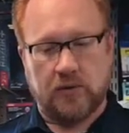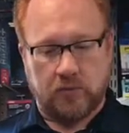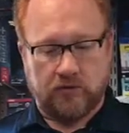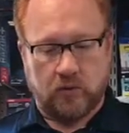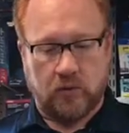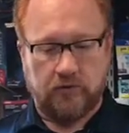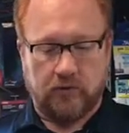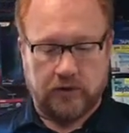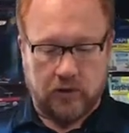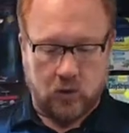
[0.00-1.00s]
the bristleworms
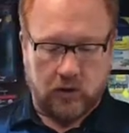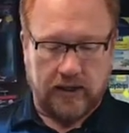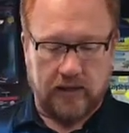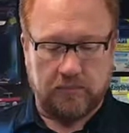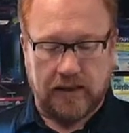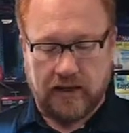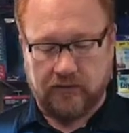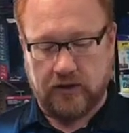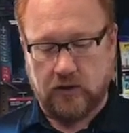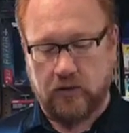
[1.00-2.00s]
are in the corrugated plastic.